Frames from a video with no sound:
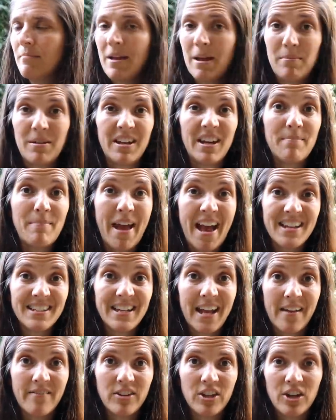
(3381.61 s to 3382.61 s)
I mean, past
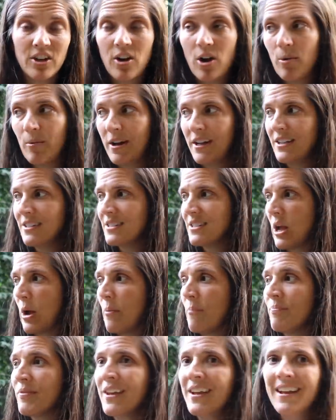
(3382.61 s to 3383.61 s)
half a year already,
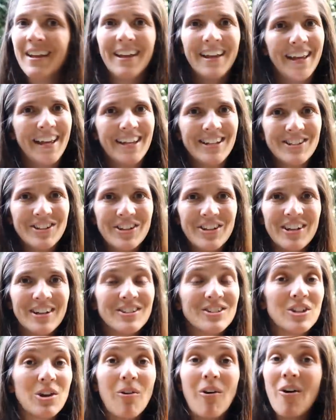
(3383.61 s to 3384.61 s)
so it's good.
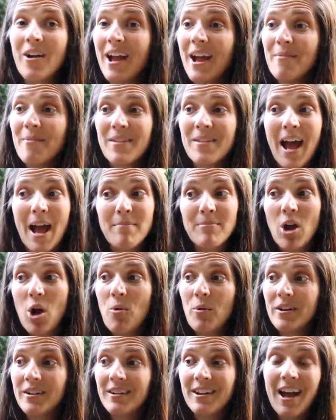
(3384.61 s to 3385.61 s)
So, okay, I'm
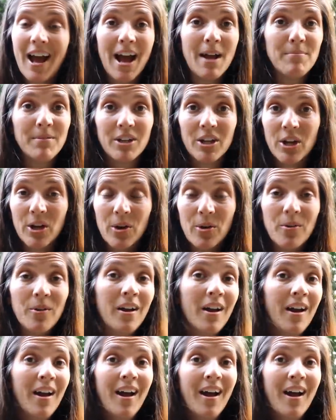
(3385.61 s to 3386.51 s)
going. I'm gonna go.